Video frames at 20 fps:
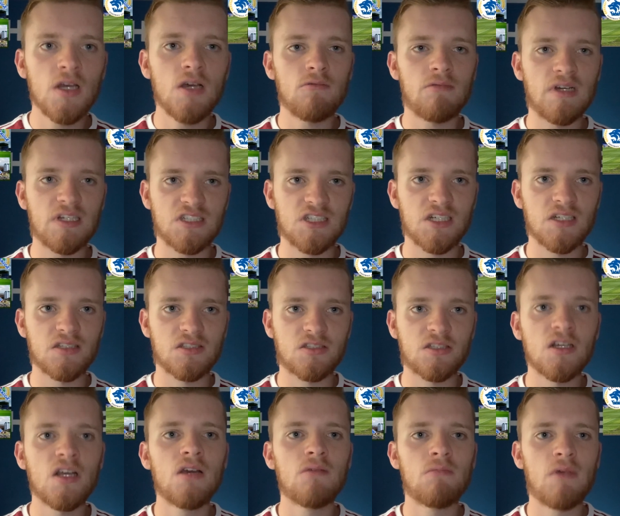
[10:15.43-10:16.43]
which
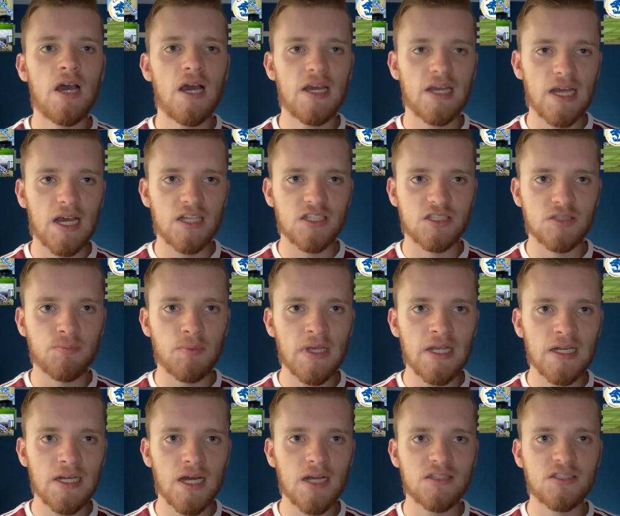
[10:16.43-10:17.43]
is where he has
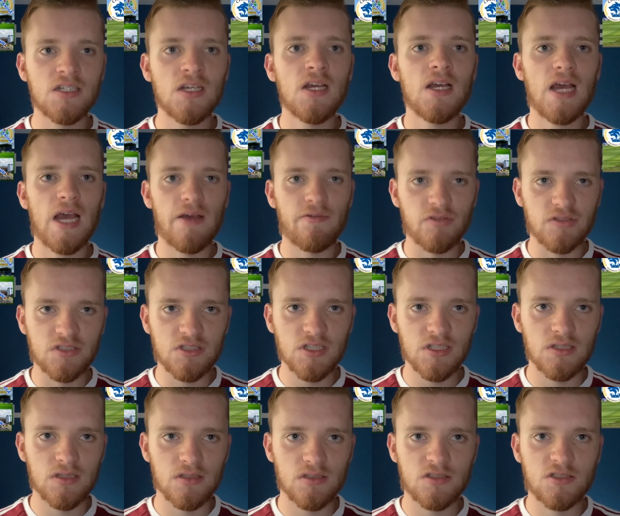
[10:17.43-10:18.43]
been at ever
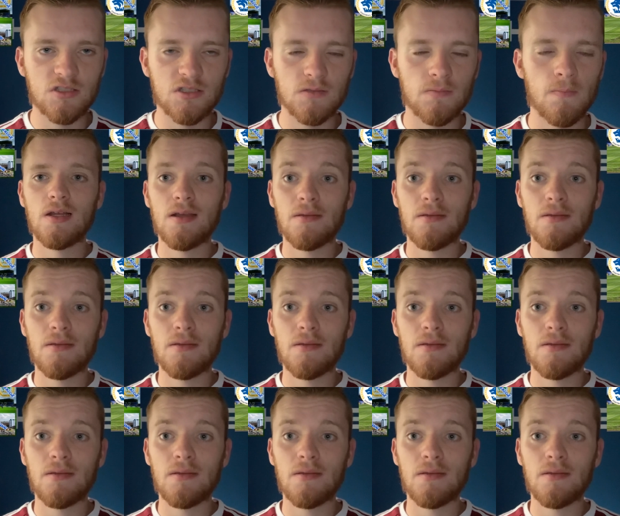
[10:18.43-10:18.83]
since.